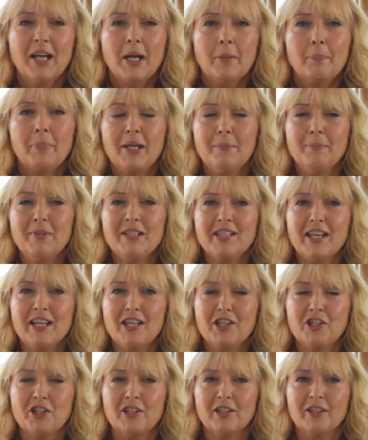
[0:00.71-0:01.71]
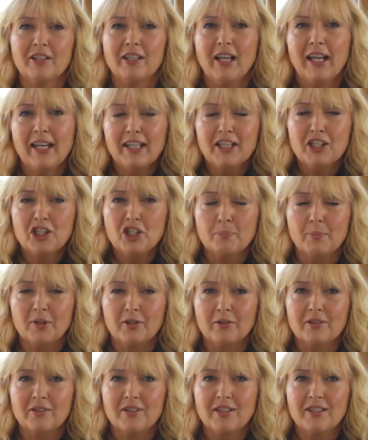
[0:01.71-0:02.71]
Pigmentation and age
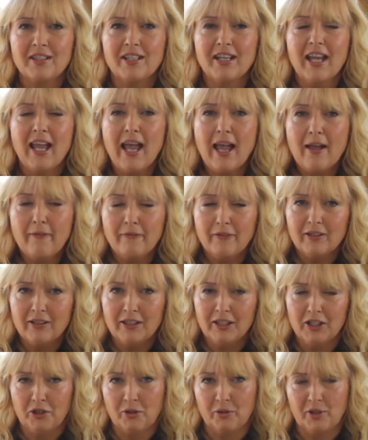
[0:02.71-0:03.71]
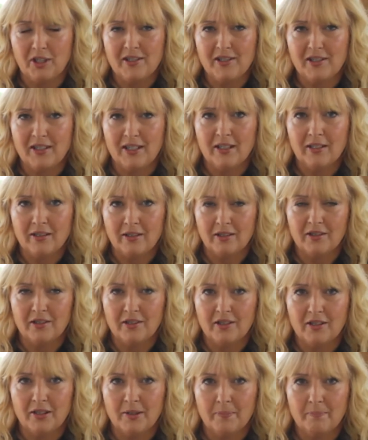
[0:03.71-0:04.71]
spots is an ever-increasing
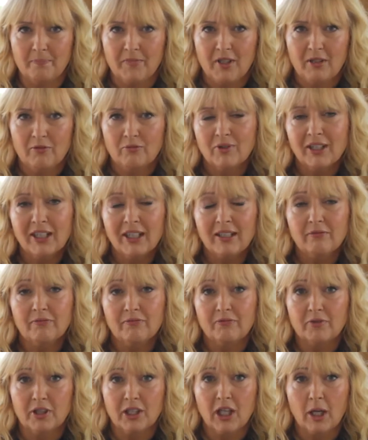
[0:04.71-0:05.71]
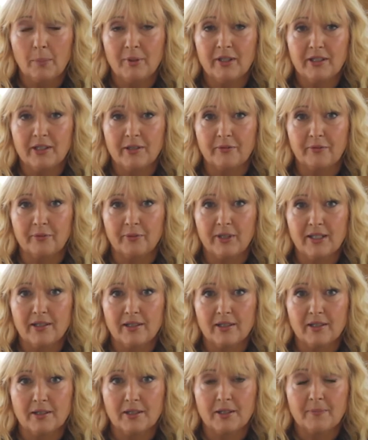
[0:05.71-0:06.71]
concern, really for a couple of different
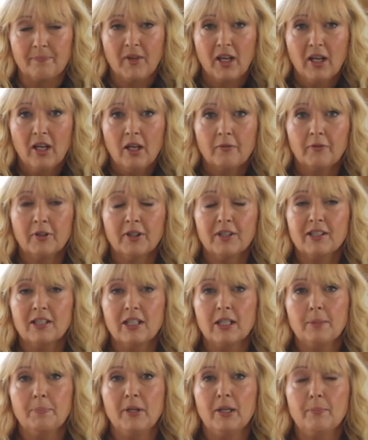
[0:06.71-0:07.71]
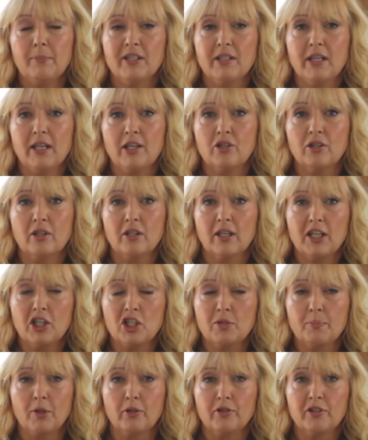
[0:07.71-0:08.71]
reasons. Firstly, pigmentation and age
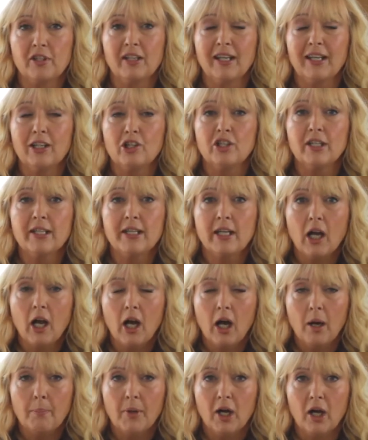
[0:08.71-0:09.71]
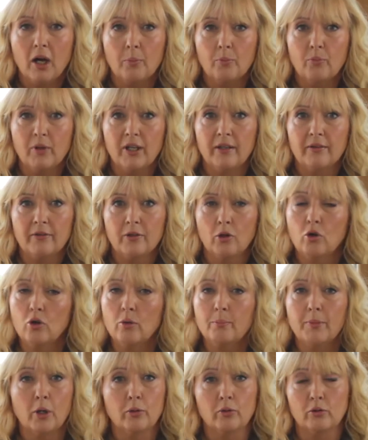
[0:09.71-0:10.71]
spots can actually come up with
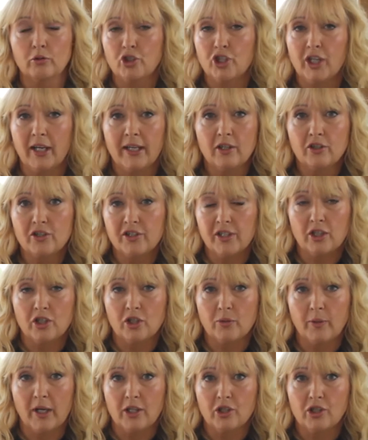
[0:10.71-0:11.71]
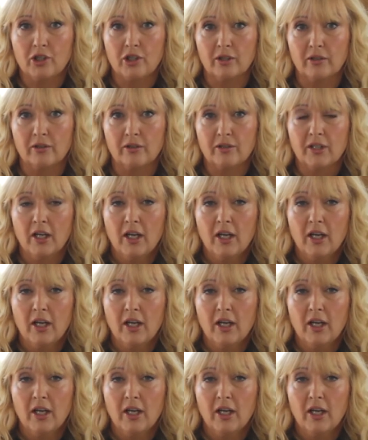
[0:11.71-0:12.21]
hormonal change situations.